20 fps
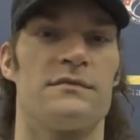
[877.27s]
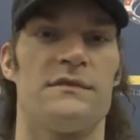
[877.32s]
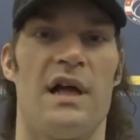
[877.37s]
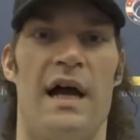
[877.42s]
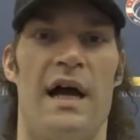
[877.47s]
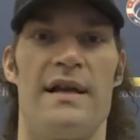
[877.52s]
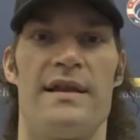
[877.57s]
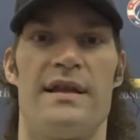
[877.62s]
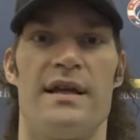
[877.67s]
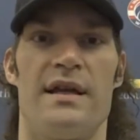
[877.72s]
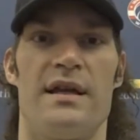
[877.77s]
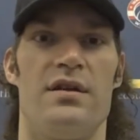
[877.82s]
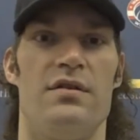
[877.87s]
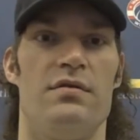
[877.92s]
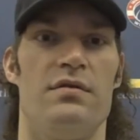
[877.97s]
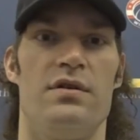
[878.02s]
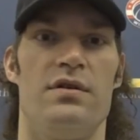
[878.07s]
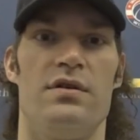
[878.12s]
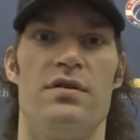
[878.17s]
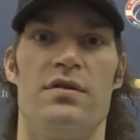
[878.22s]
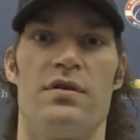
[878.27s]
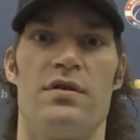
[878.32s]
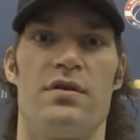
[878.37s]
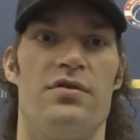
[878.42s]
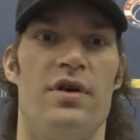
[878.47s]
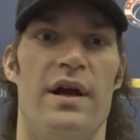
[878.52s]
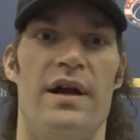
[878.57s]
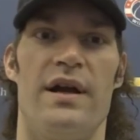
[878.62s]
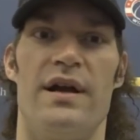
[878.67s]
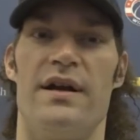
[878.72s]
I think you can
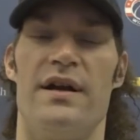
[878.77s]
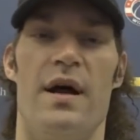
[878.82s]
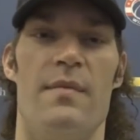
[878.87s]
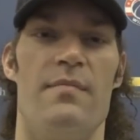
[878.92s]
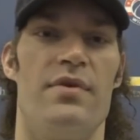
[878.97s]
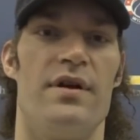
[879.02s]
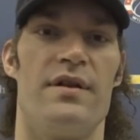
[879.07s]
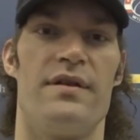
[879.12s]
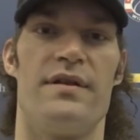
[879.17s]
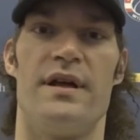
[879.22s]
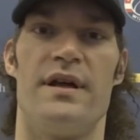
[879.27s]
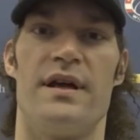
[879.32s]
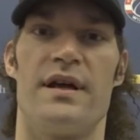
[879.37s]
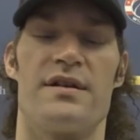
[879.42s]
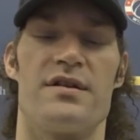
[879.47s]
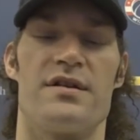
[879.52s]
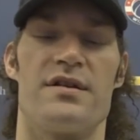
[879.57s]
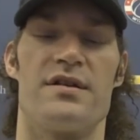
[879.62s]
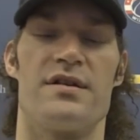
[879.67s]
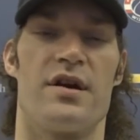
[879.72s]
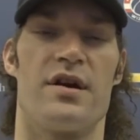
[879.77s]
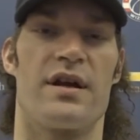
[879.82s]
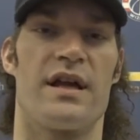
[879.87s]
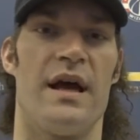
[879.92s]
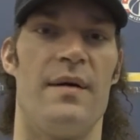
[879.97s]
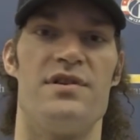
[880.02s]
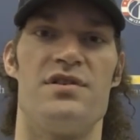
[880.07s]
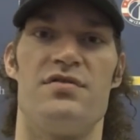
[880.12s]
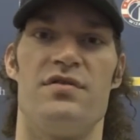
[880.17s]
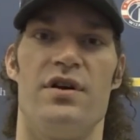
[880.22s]
credit a number of things, our
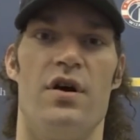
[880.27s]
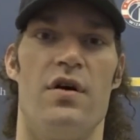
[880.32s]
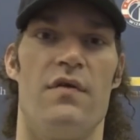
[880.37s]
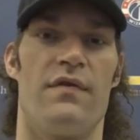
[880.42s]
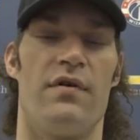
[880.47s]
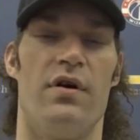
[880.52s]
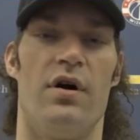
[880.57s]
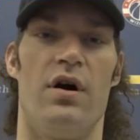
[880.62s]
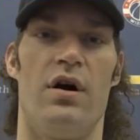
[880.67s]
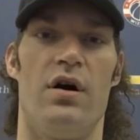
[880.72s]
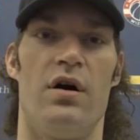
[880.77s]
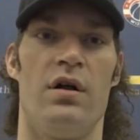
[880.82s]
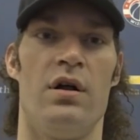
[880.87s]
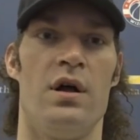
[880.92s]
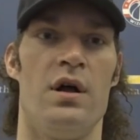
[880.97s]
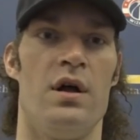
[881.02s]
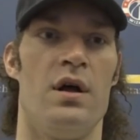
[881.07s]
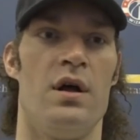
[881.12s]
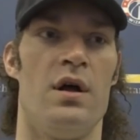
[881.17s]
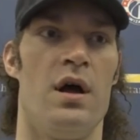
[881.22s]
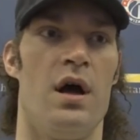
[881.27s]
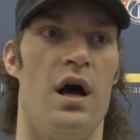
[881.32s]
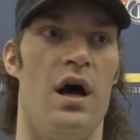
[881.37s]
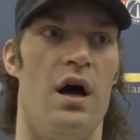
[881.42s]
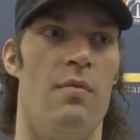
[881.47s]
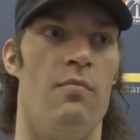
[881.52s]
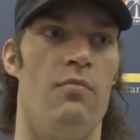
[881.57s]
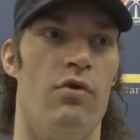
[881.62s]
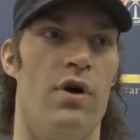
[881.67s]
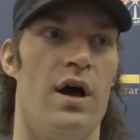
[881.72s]
chemistry overall,
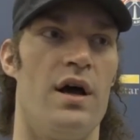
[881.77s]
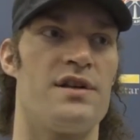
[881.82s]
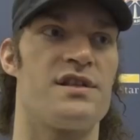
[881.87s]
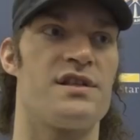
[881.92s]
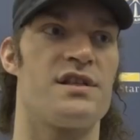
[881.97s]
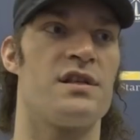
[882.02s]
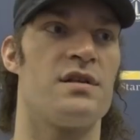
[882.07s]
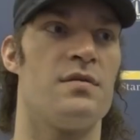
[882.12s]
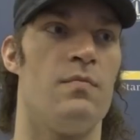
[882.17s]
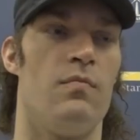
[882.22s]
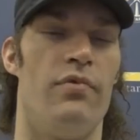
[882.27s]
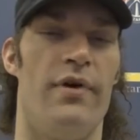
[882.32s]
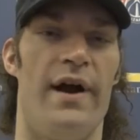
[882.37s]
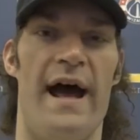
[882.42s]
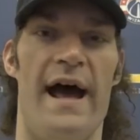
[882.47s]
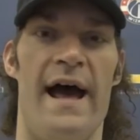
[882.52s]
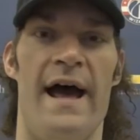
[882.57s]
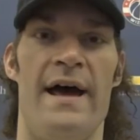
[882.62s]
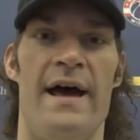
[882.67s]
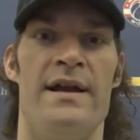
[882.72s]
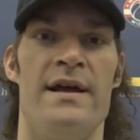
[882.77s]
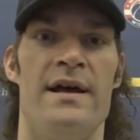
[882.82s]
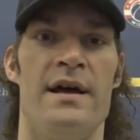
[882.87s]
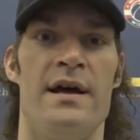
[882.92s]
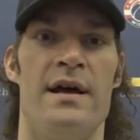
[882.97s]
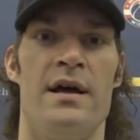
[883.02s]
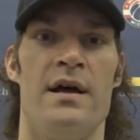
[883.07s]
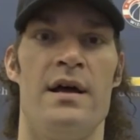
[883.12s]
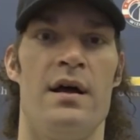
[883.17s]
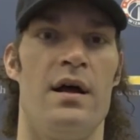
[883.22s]
Russ, Brad,
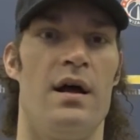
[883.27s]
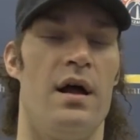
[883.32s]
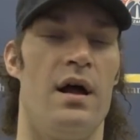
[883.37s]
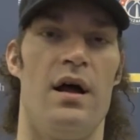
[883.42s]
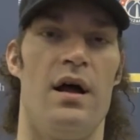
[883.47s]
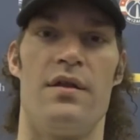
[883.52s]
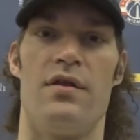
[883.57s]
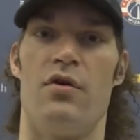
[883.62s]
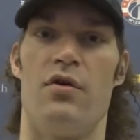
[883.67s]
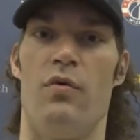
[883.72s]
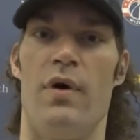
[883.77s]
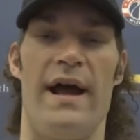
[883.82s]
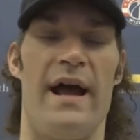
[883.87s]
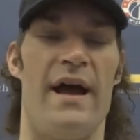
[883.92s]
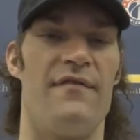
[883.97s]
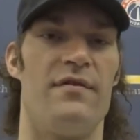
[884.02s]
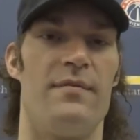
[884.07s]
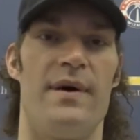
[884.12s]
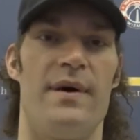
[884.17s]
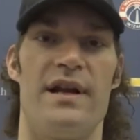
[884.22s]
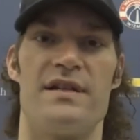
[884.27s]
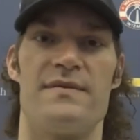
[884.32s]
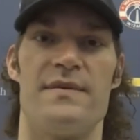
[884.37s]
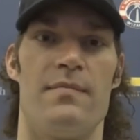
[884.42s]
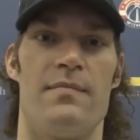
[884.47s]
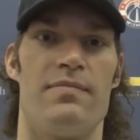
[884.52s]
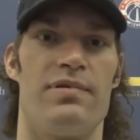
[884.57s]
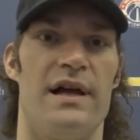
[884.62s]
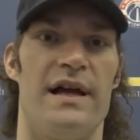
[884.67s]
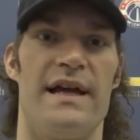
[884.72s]
the way everybody's
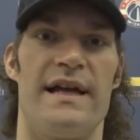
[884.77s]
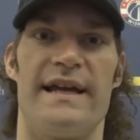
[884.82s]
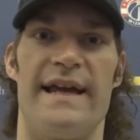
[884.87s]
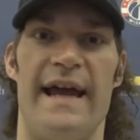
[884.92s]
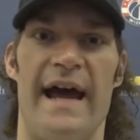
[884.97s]
been playing.